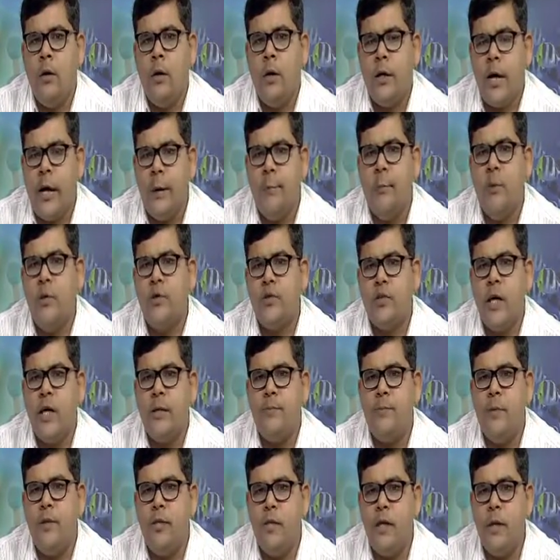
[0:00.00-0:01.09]
divorce has
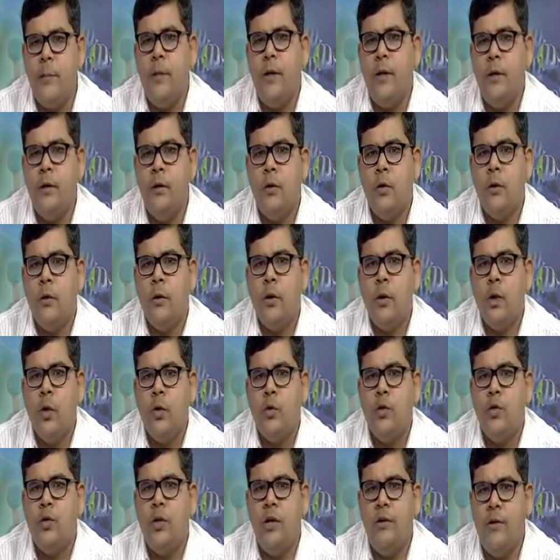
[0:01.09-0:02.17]
been given
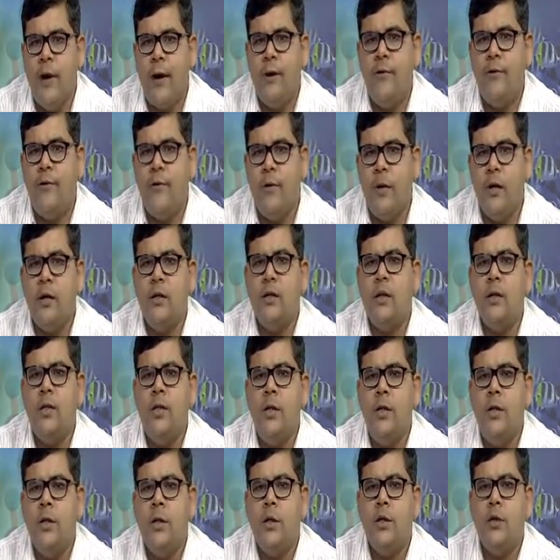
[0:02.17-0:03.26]
to the wife under the
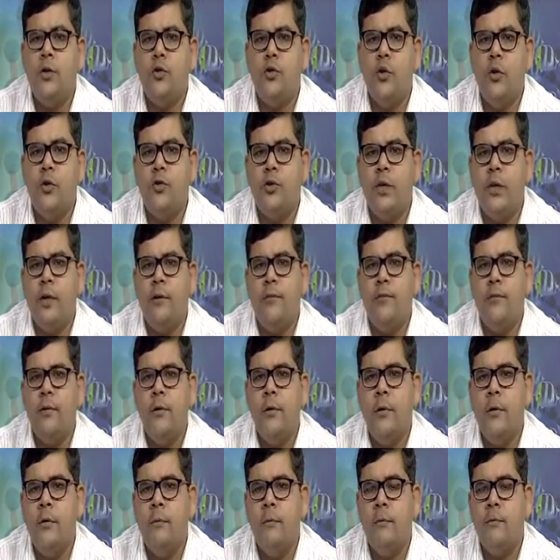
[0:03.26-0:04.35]
resolution of
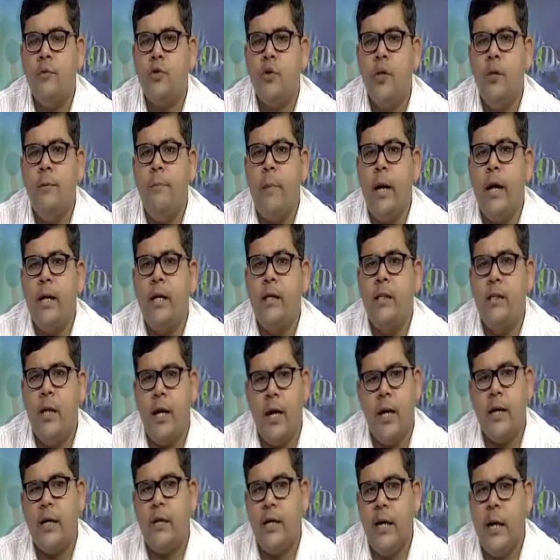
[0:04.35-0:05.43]
Muslim Marriage
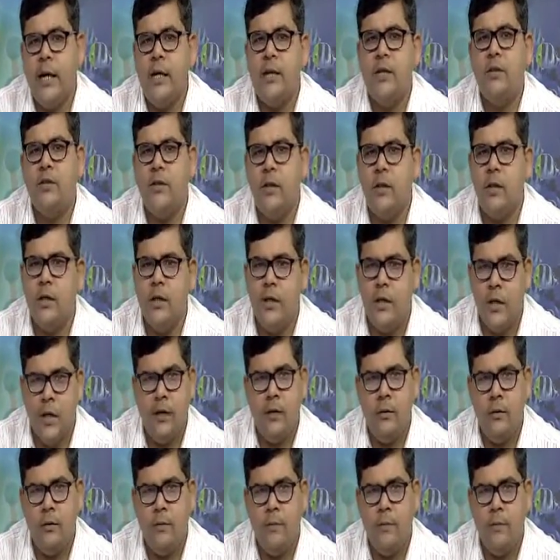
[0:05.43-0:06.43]
Act 1939.